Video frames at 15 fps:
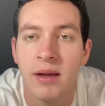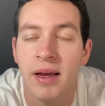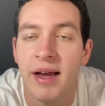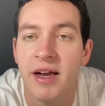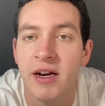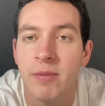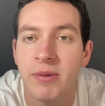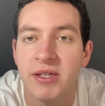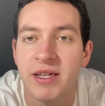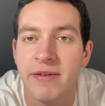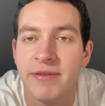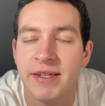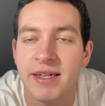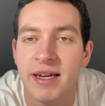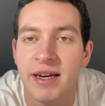At number
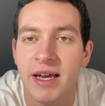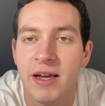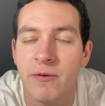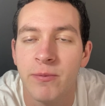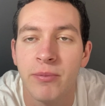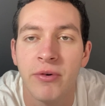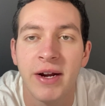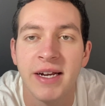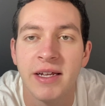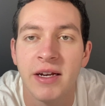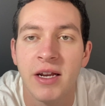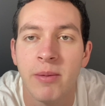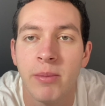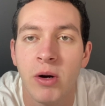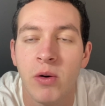17, I have Brandon
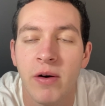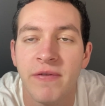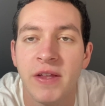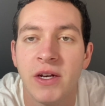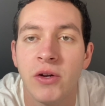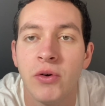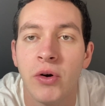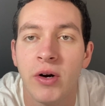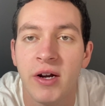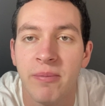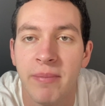Nimmo of the New York